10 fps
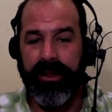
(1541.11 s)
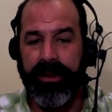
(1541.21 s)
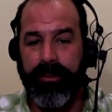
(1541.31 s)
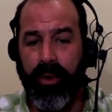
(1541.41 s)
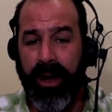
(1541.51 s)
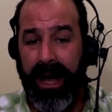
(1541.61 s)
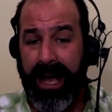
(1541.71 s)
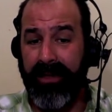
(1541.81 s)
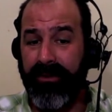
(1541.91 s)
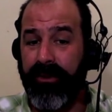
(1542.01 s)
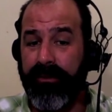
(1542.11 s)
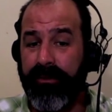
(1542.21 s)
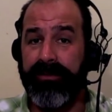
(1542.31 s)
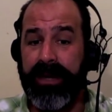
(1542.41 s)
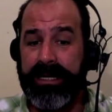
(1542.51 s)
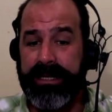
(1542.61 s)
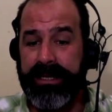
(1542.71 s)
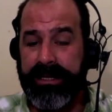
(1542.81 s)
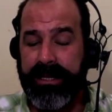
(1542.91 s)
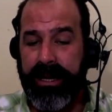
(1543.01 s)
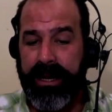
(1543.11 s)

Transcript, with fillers: on the more high end Surface devices.